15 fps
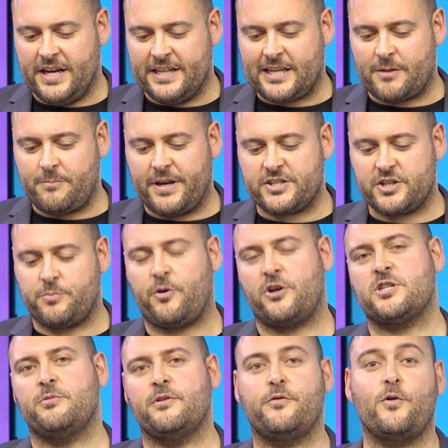that makes it
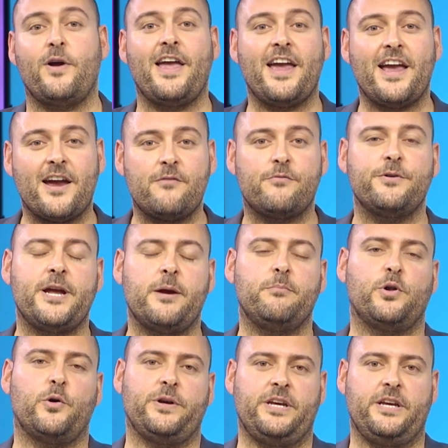possible for every
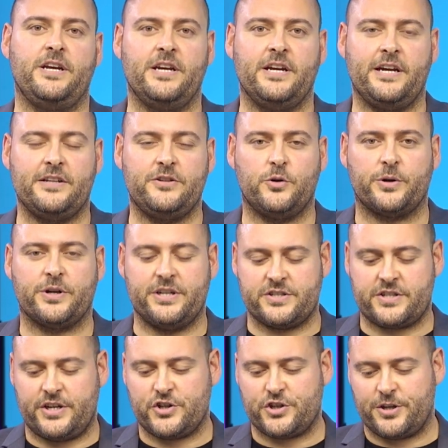employee in the
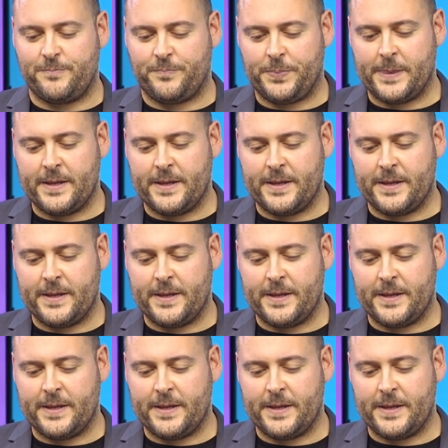organization